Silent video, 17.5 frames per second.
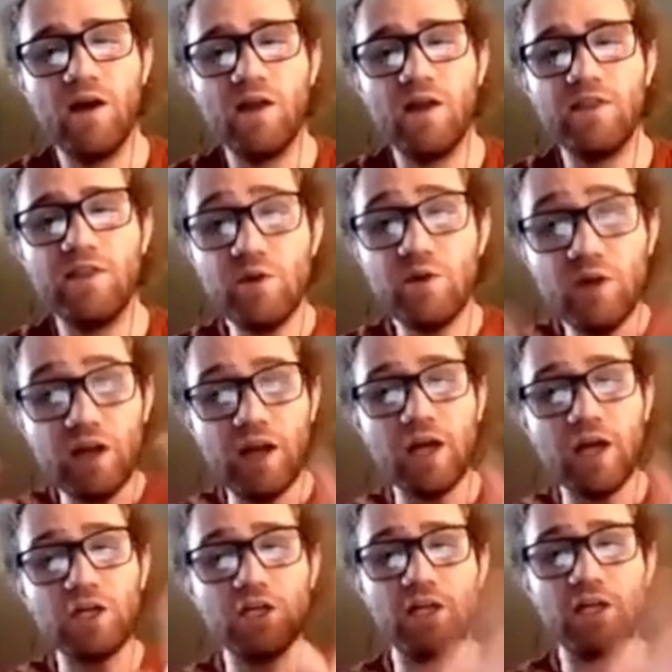then we can
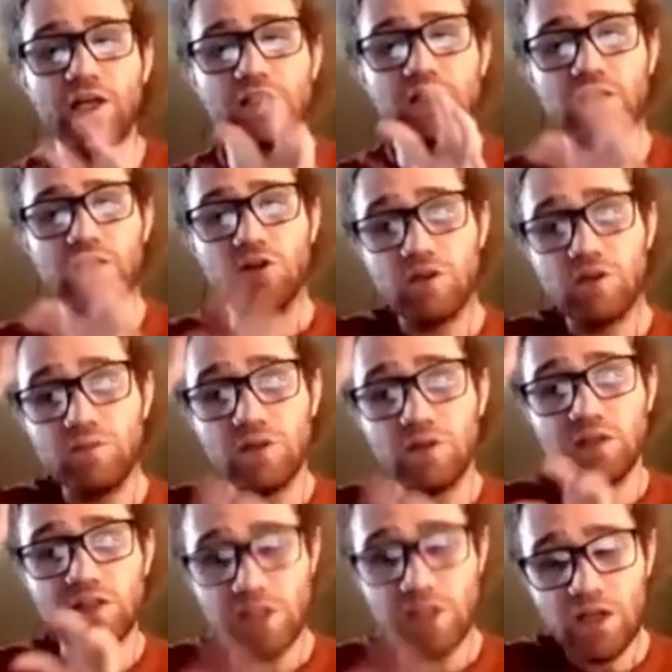actually execute them
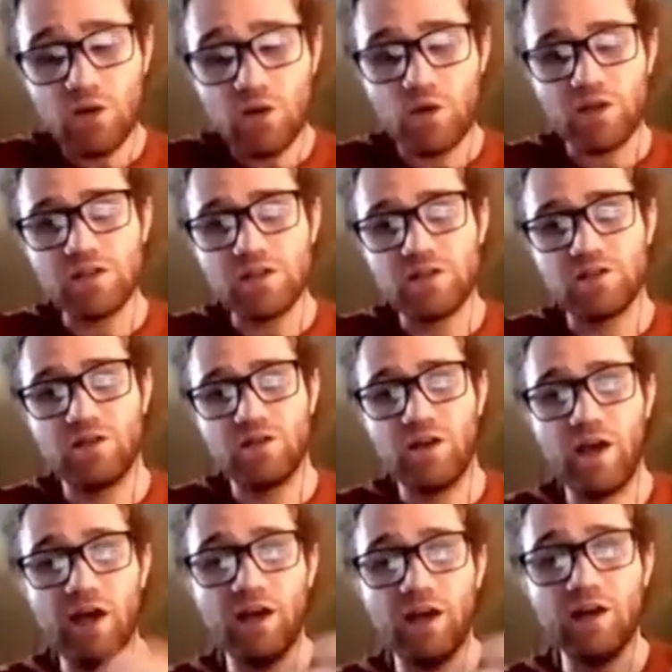in sequence
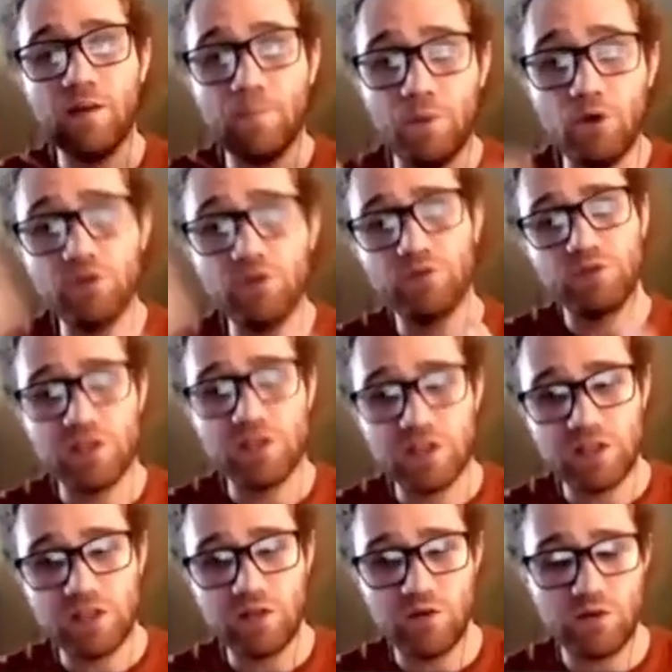and both will
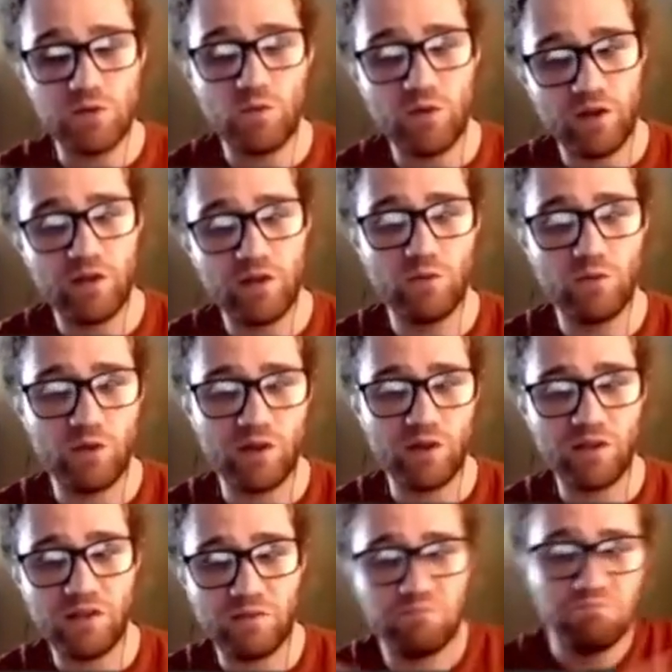succeed with,
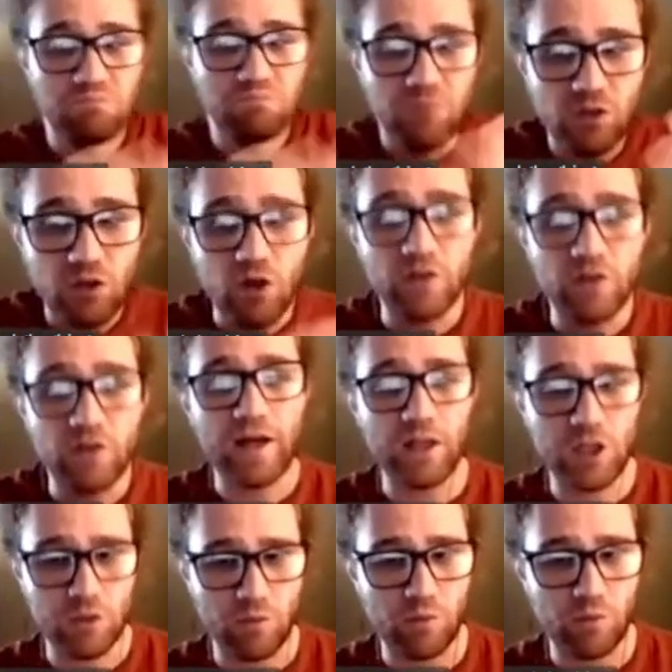with
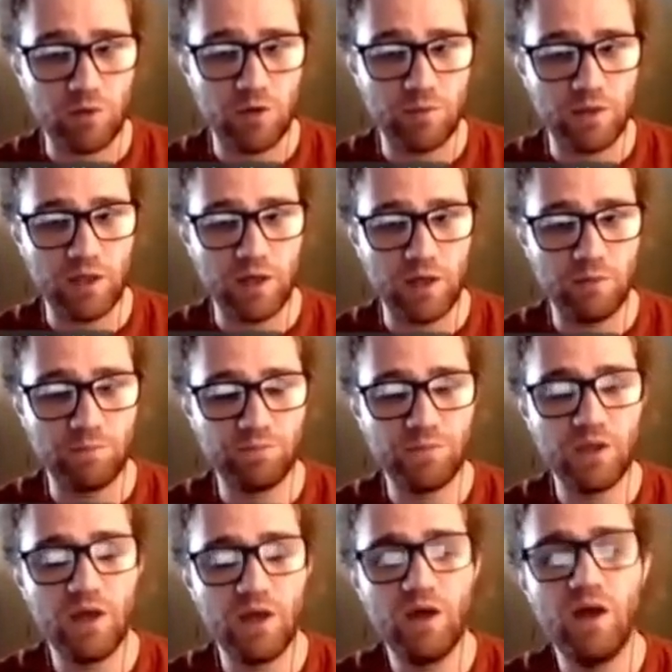non-negligible probability.
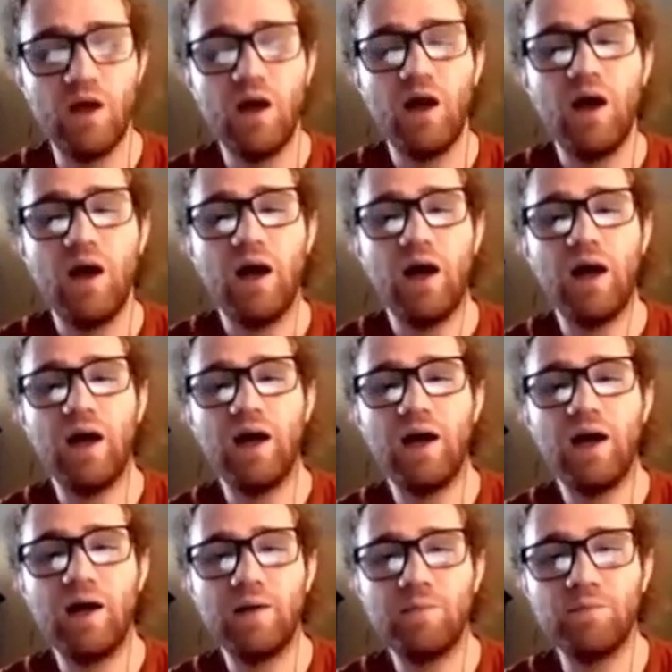
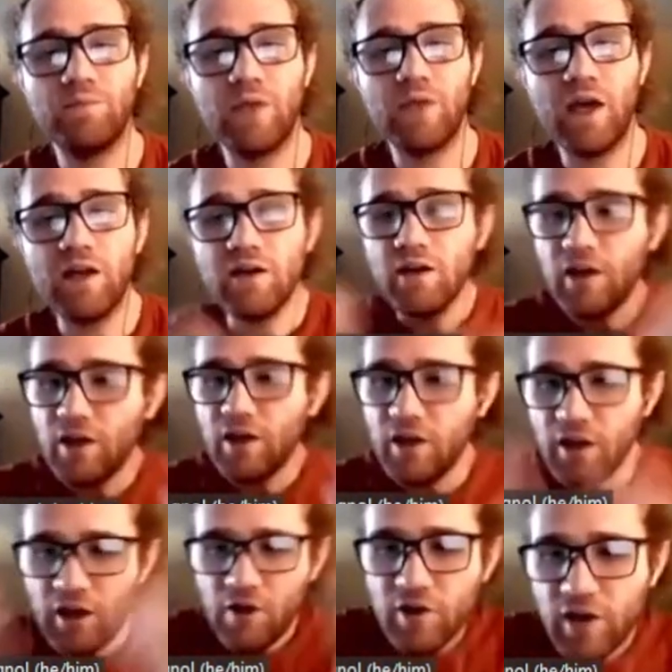Um, and
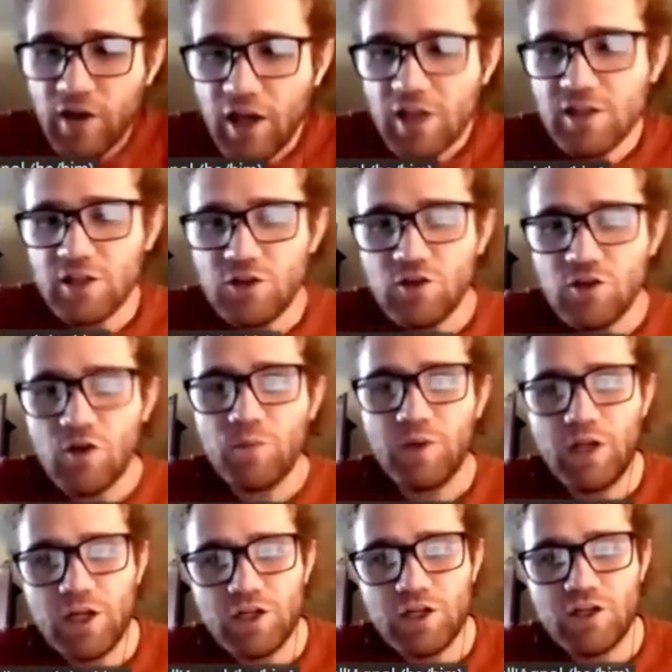in our case, the two
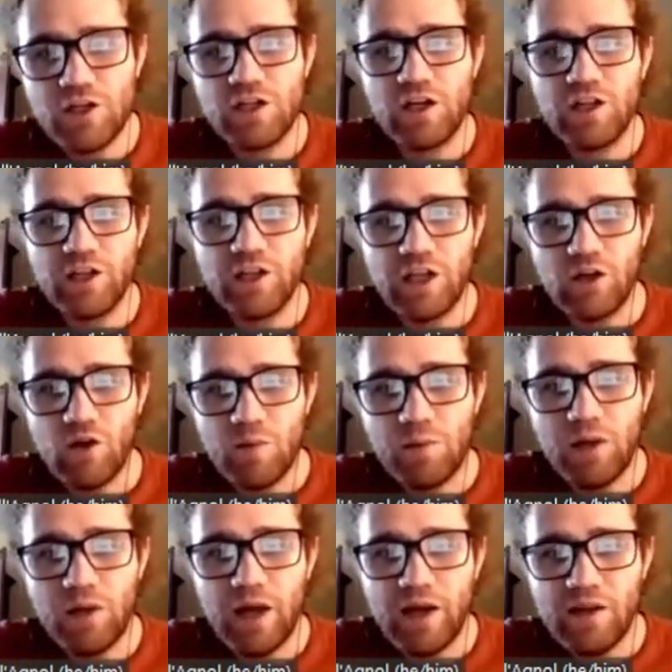computations are like, you know,
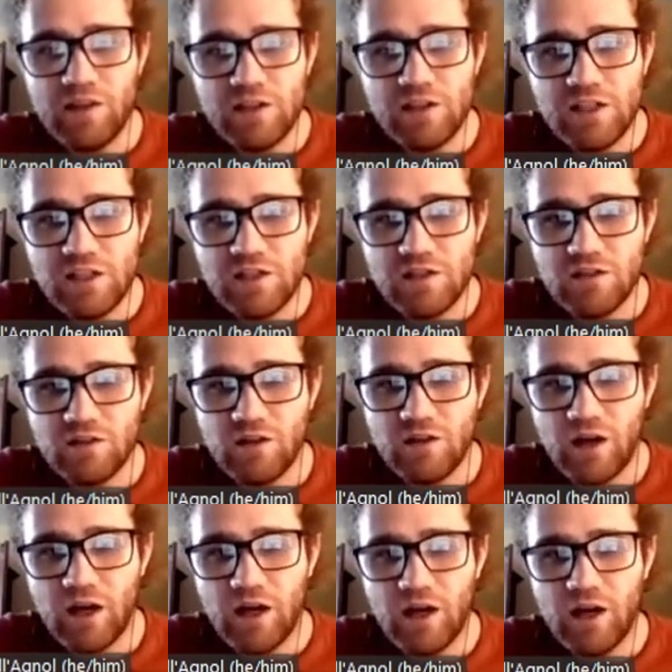applying this
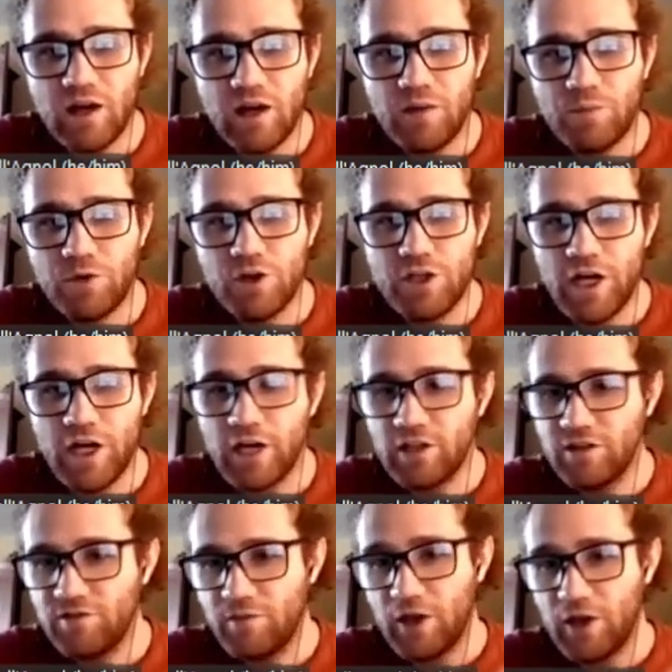uh,
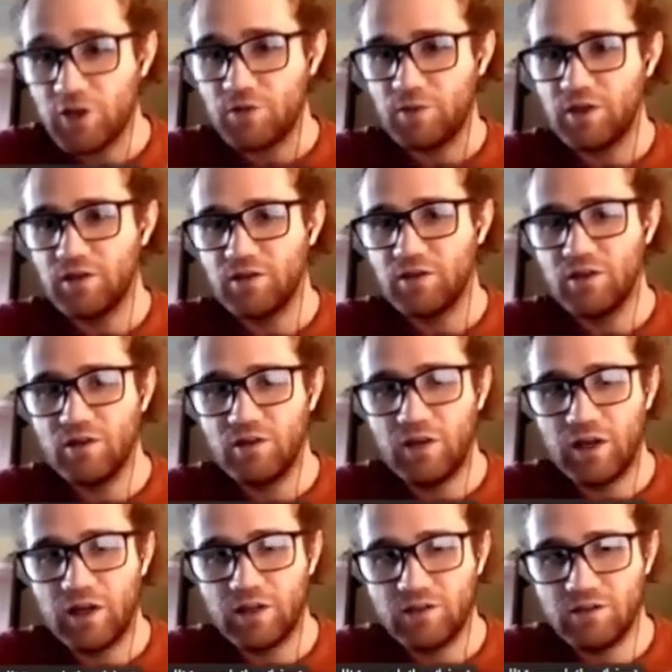projective measurement
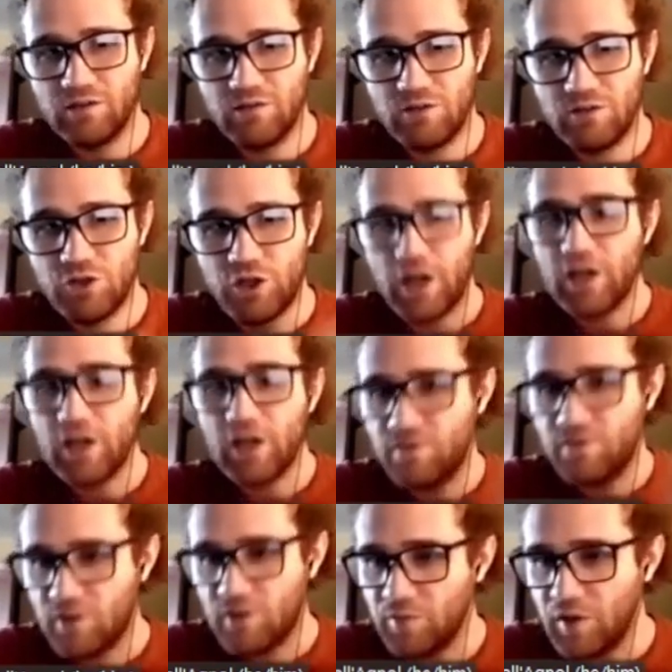that checks
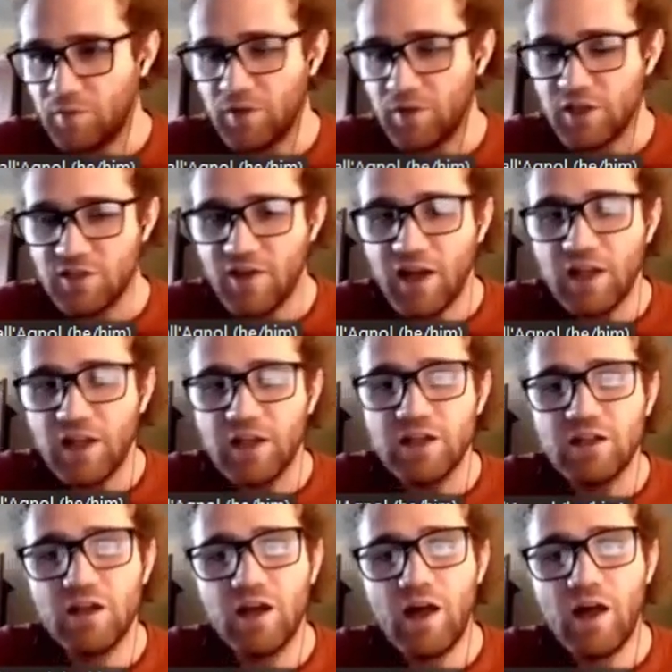if the commitment is
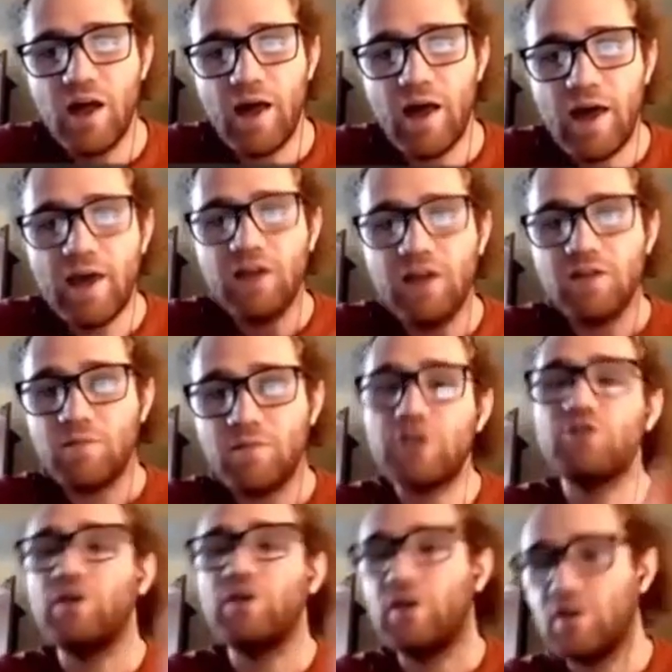valid, and measuring